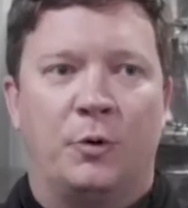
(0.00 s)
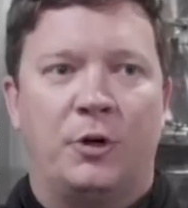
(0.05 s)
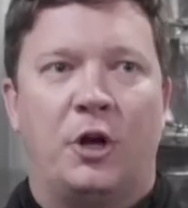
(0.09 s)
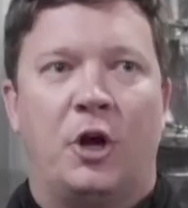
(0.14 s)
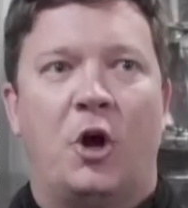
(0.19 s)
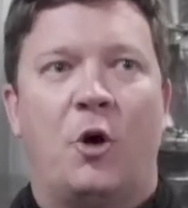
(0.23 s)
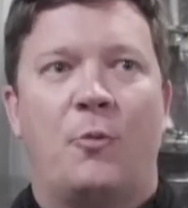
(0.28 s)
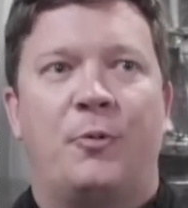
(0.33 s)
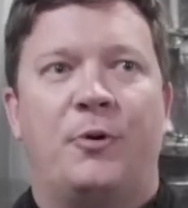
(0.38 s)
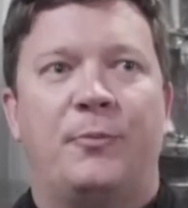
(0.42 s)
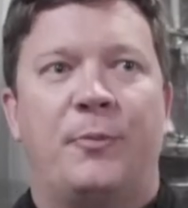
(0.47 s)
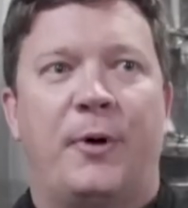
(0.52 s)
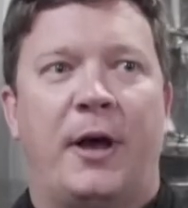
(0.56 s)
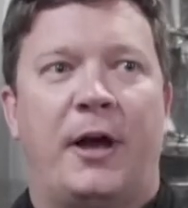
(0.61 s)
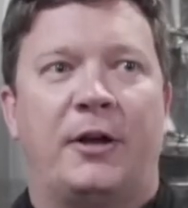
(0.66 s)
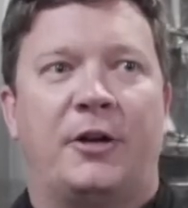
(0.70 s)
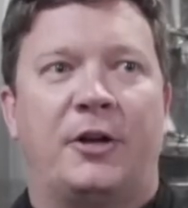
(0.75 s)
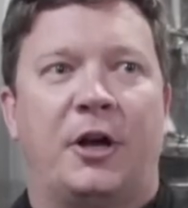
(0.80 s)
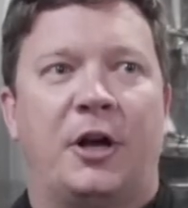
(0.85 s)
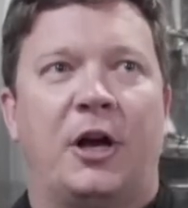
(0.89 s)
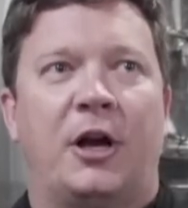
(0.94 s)
we opened
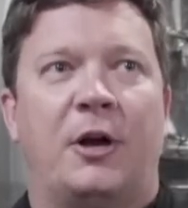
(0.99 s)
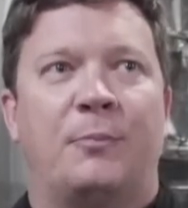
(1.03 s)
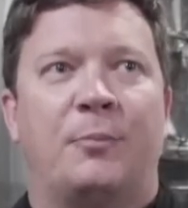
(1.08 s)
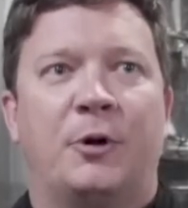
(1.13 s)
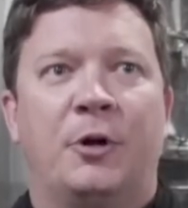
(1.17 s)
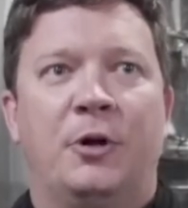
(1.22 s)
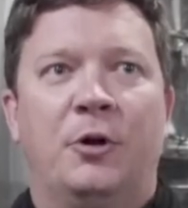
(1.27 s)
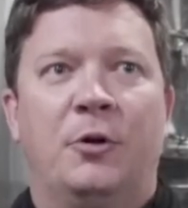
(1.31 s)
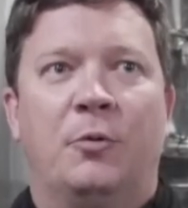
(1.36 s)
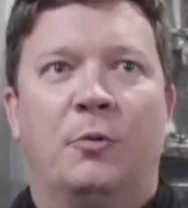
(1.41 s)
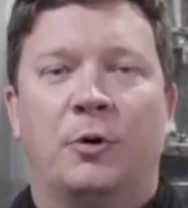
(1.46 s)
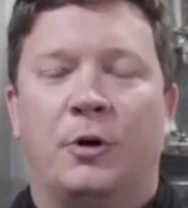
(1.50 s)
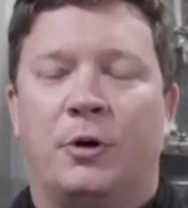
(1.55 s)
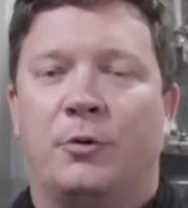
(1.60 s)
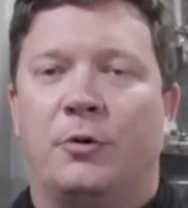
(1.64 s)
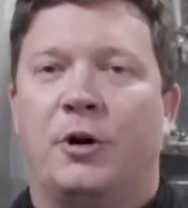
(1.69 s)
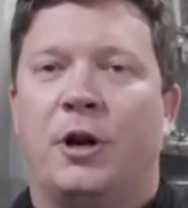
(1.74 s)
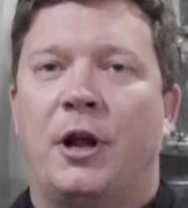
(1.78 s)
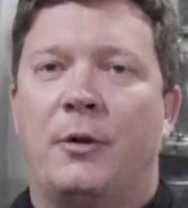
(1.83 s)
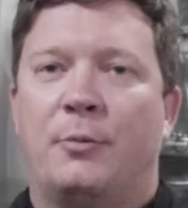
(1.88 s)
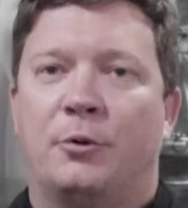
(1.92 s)
back up, we
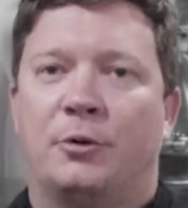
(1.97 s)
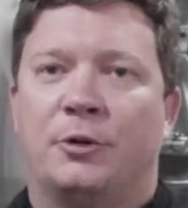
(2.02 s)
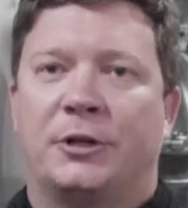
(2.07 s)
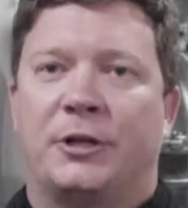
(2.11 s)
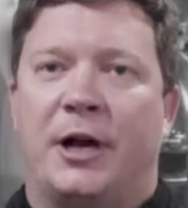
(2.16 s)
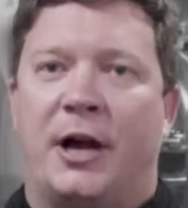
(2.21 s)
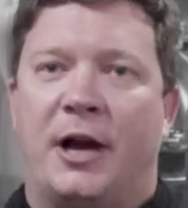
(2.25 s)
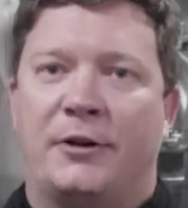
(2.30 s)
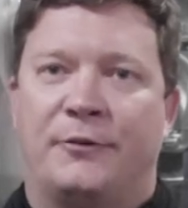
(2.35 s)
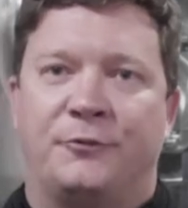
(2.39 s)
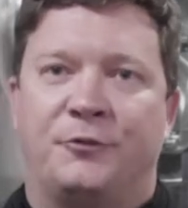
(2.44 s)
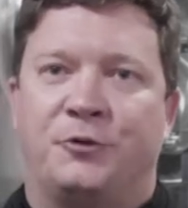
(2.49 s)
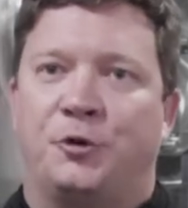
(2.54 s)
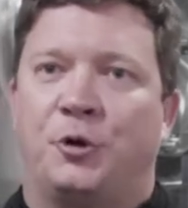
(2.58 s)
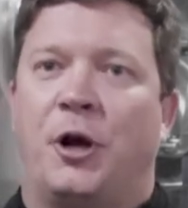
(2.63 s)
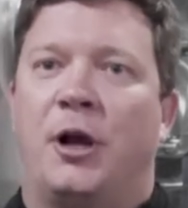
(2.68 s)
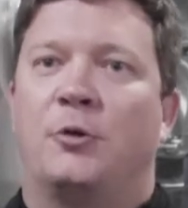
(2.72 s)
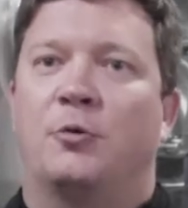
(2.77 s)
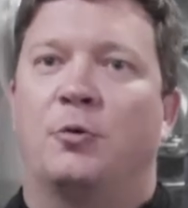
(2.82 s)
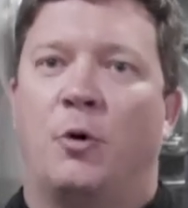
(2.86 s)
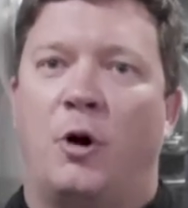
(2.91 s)
were able to kind of
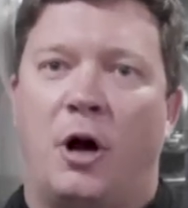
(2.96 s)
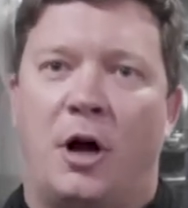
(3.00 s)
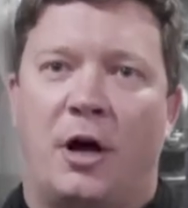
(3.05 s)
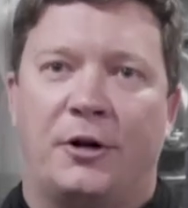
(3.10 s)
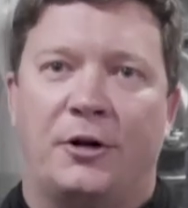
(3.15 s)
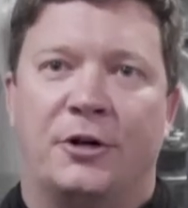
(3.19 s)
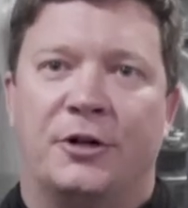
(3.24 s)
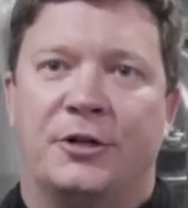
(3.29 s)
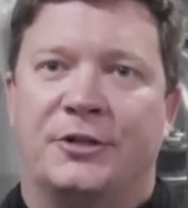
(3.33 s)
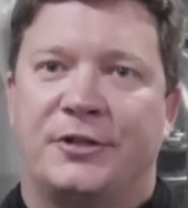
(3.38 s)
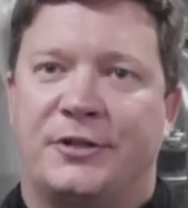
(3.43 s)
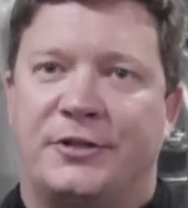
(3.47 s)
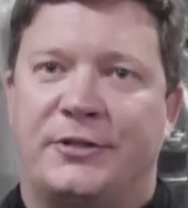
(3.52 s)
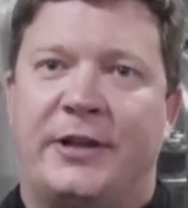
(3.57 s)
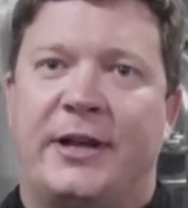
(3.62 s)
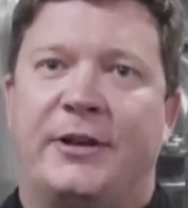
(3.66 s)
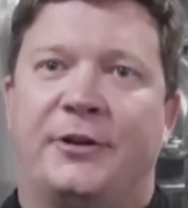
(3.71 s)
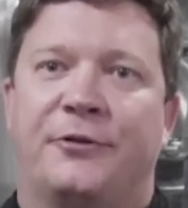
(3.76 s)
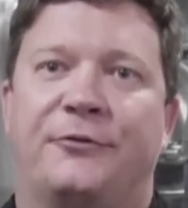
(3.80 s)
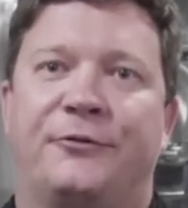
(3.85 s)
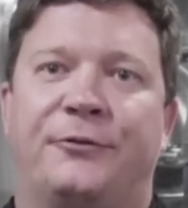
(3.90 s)
tread water and
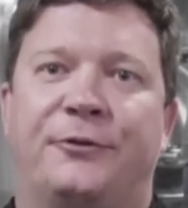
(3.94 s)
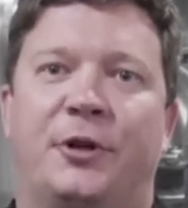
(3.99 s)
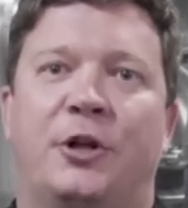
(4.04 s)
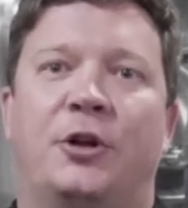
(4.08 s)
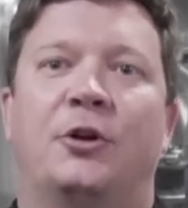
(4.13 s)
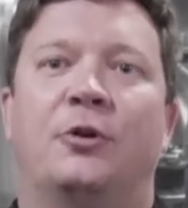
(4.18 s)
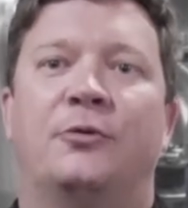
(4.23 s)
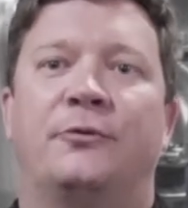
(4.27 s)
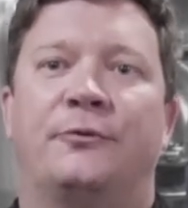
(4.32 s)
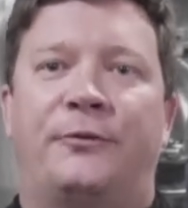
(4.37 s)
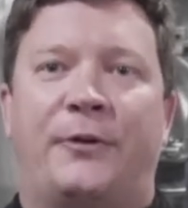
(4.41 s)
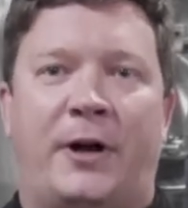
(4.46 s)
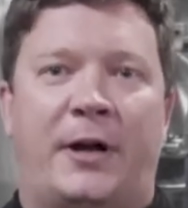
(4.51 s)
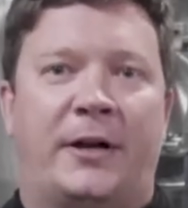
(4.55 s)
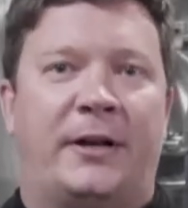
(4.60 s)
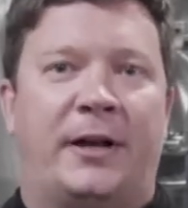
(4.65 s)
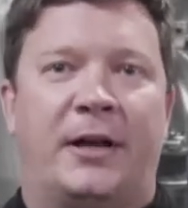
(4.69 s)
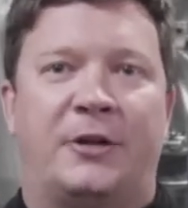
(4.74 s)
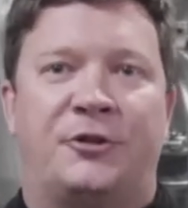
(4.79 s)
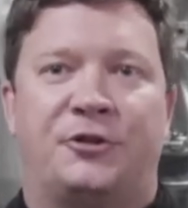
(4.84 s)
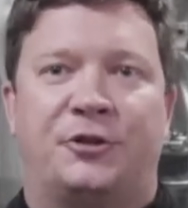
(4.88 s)
stay afloat
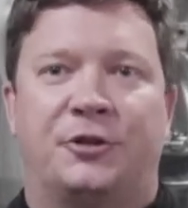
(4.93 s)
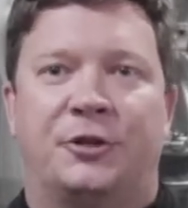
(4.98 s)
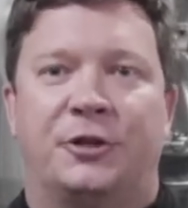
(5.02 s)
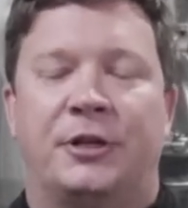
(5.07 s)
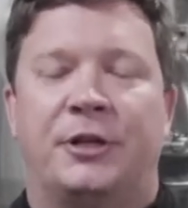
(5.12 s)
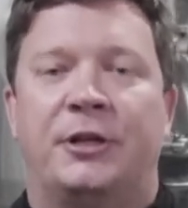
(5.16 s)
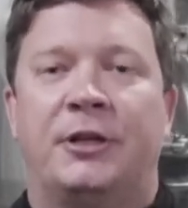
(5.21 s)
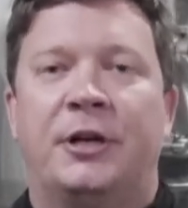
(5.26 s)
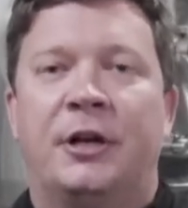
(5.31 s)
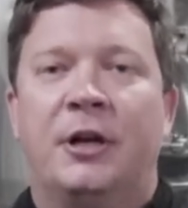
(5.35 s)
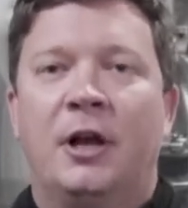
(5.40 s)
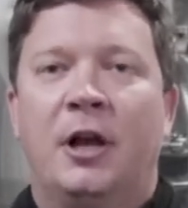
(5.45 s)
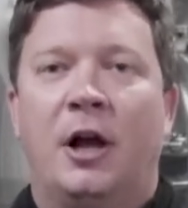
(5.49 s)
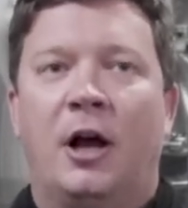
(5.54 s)
financially,